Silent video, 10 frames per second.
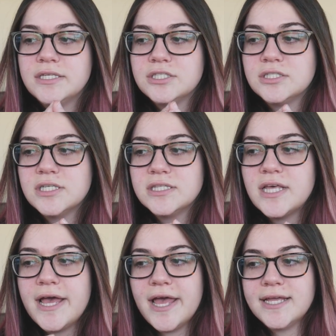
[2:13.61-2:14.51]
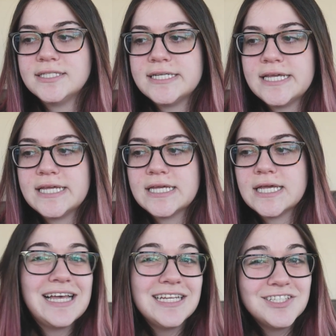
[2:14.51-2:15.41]
It's just the
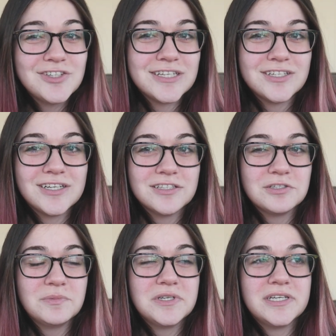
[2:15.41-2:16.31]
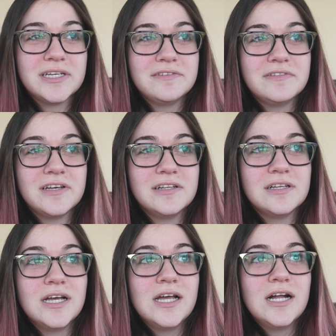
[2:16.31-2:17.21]
ending kind of dragged on a little bit, I
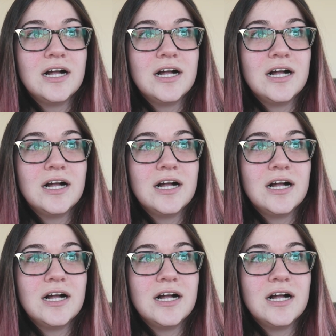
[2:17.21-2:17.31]
felt.